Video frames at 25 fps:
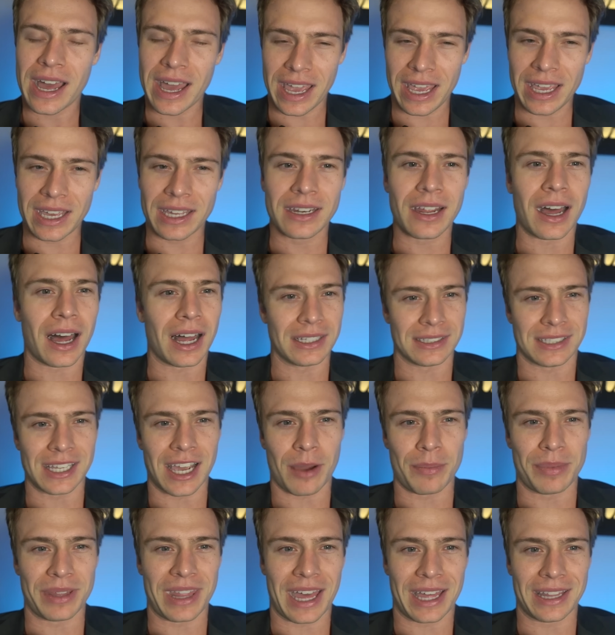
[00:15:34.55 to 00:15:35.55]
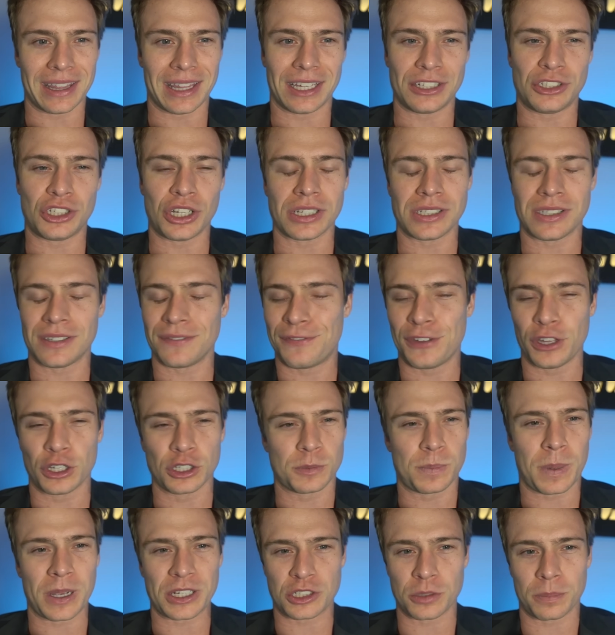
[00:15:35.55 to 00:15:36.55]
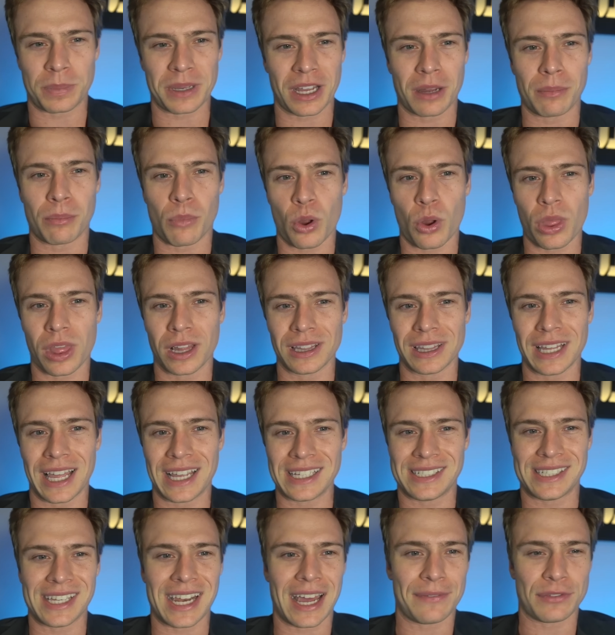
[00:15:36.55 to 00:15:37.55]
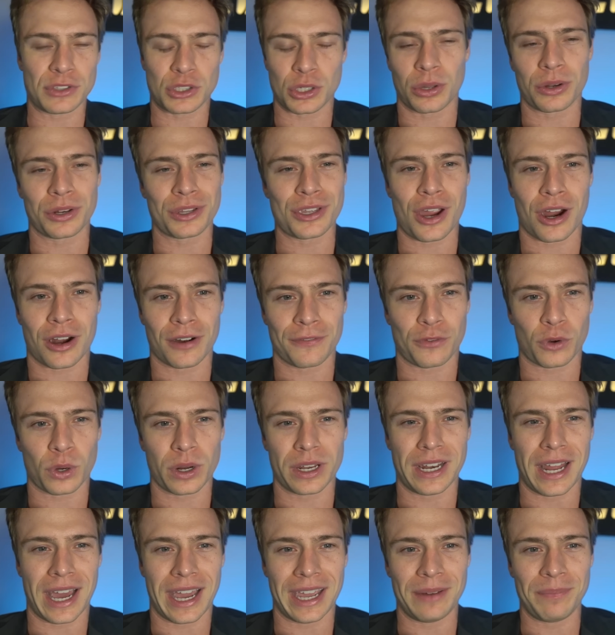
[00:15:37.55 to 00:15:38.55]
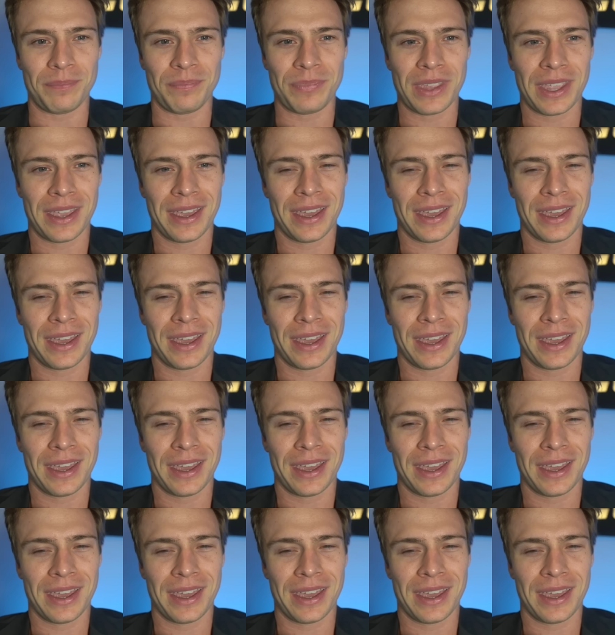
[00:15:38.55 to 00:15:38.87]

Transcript: And on top of that, that Justin Fields special pick of more than less than half a total yard for tonight.